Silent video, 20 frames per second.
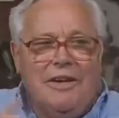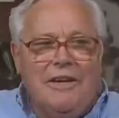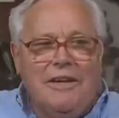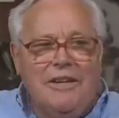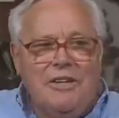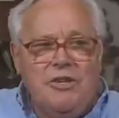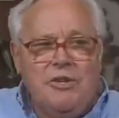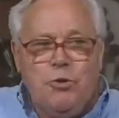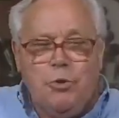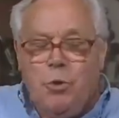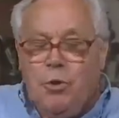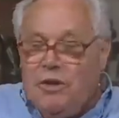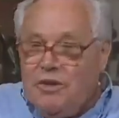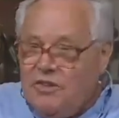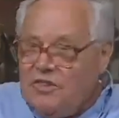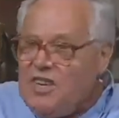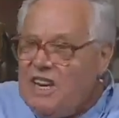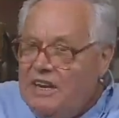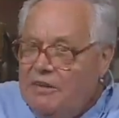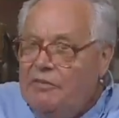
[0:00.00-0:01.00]
resort,
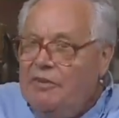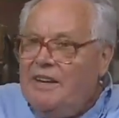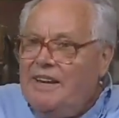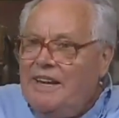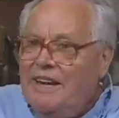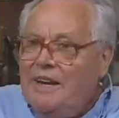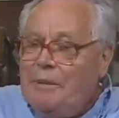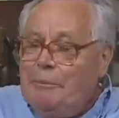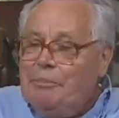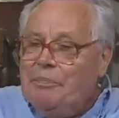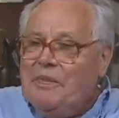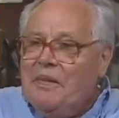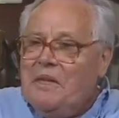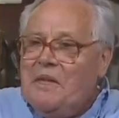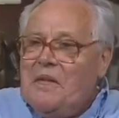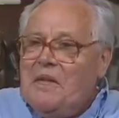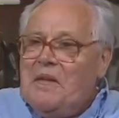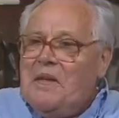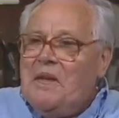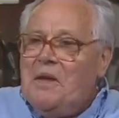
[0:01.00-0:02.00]
Scheveningen,
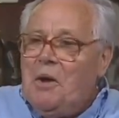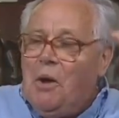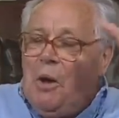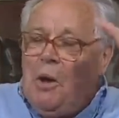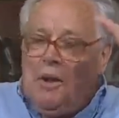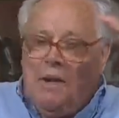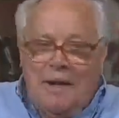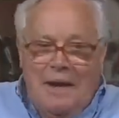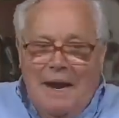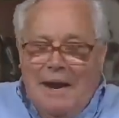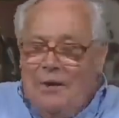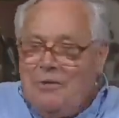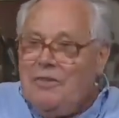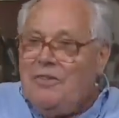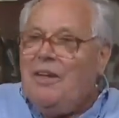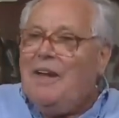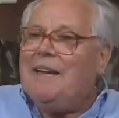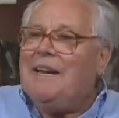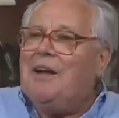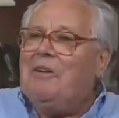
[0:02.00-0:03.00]
on an
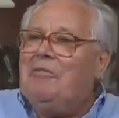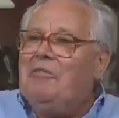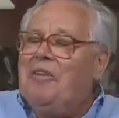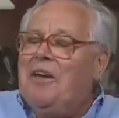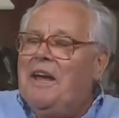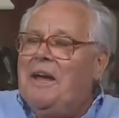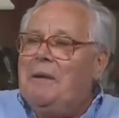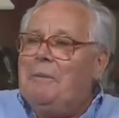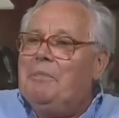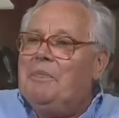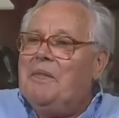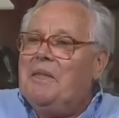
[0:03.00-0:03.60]
outside cafe,